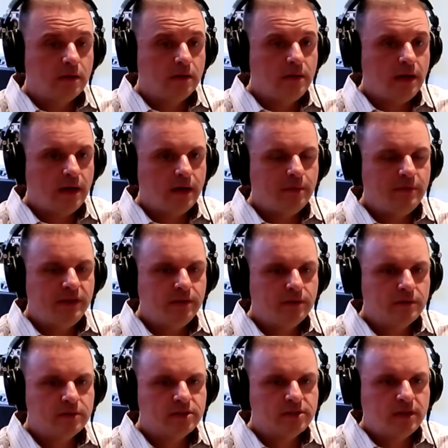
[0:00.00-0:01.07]
Yeah,
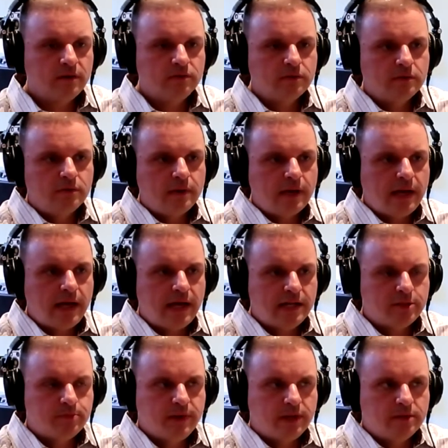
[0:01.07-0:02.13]
there are several
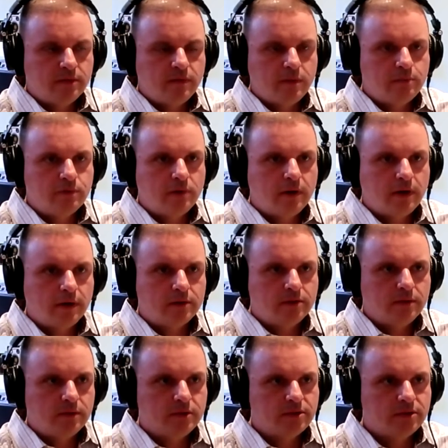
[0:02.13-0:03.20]
aspects of the product.
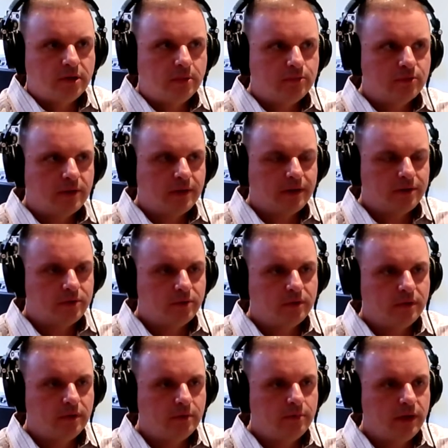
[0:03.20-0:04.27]
So there's sub-products
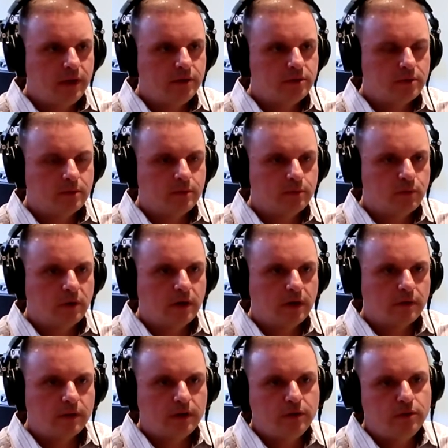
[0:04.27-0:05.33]
within a major
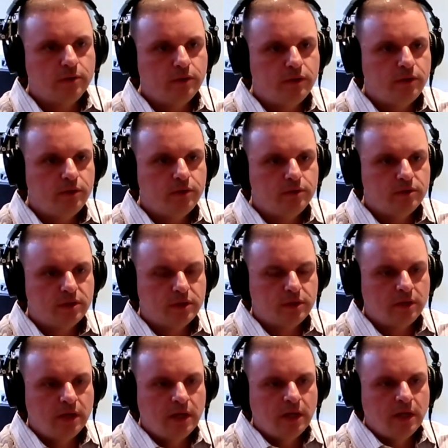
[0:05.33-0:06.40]
product, and you would use it
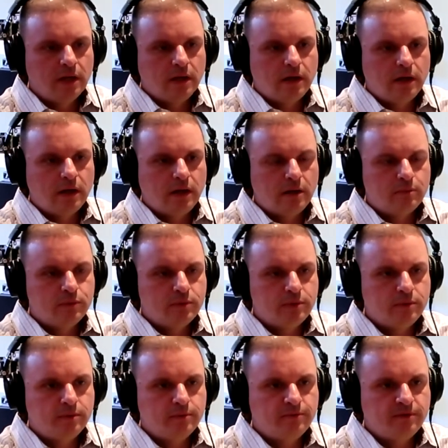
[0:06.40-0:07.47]

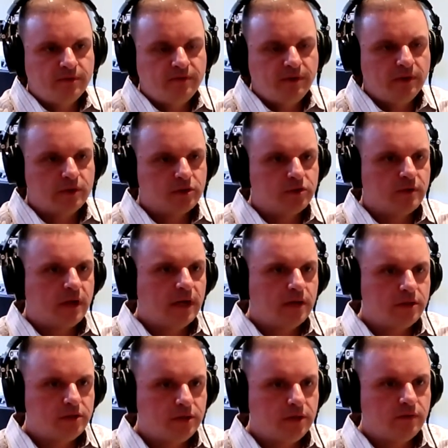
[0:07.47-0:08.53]
to fulfill a
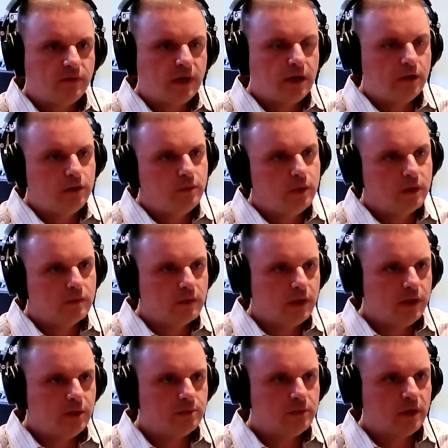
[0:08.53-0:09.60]
strategy of how you want to
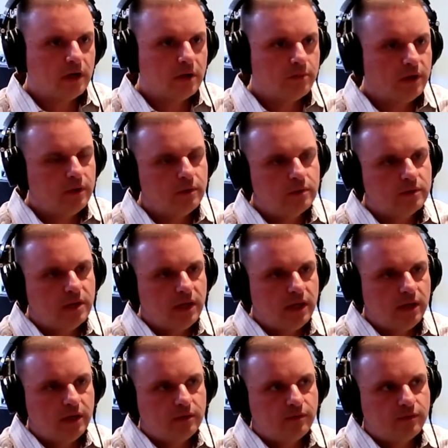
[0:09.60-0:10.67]
rank your product. But it will
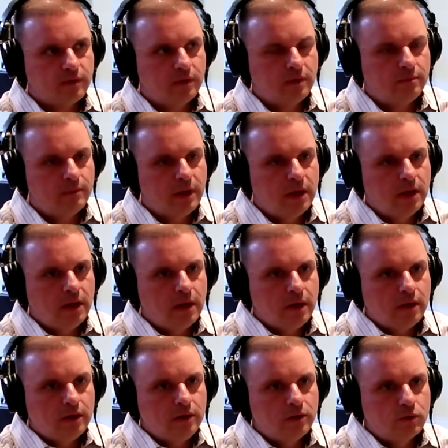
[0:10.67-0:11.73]
take it from,
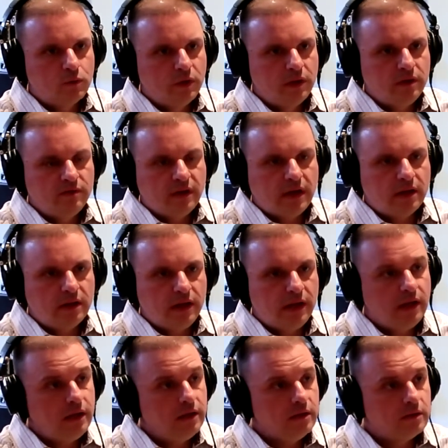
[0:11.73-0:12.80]
really
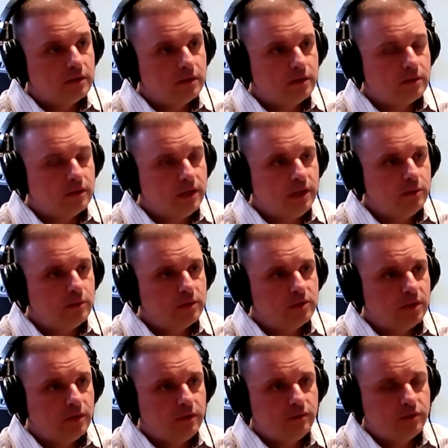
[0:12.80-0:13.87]
validating the keywords
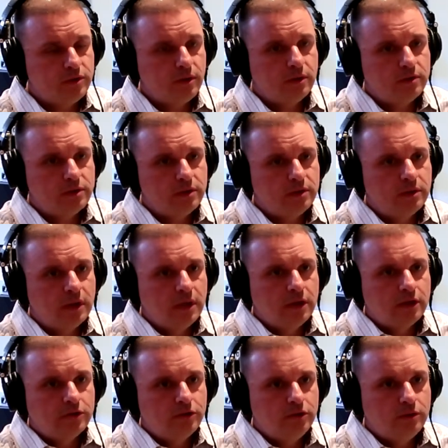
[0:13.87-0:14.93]
that you've chosen
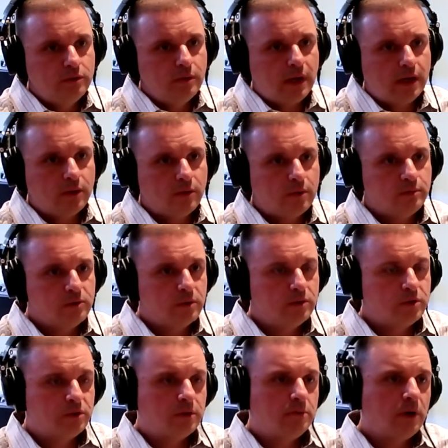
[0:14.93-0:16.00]
to how to
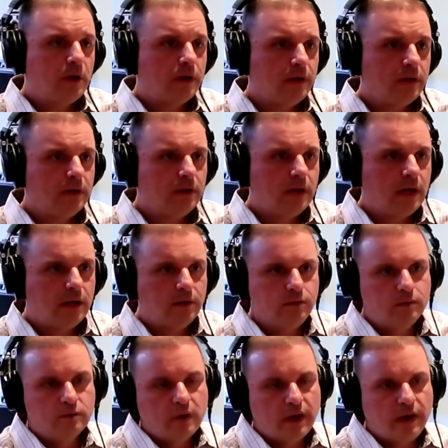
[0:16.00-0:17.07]
approach the market and how to
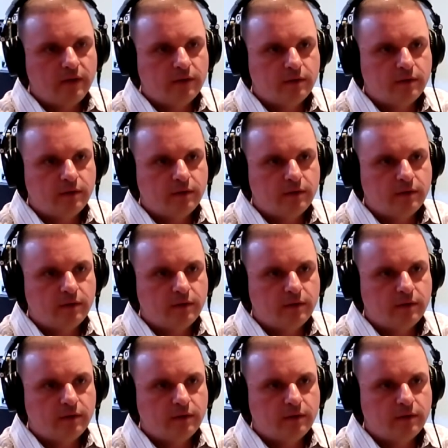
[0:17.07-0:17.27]
rank